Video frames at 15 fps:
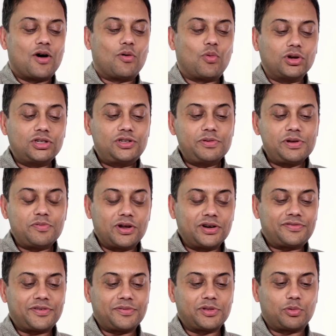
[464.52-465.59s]
What do we
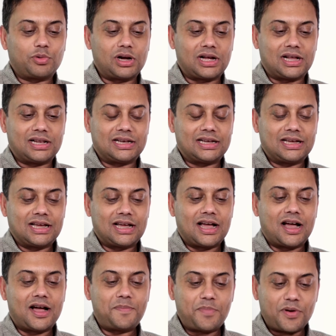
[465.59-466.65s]
want from the world?
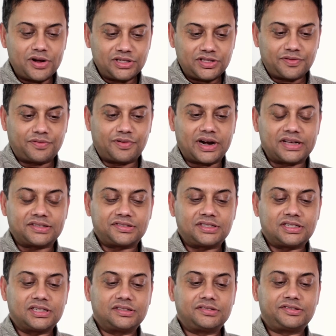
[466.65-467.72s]
A point of
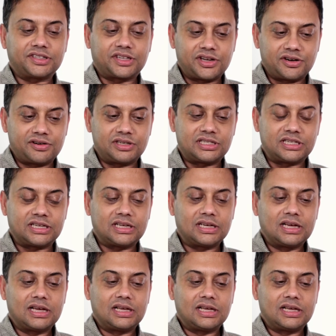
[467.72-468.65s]
rest, security,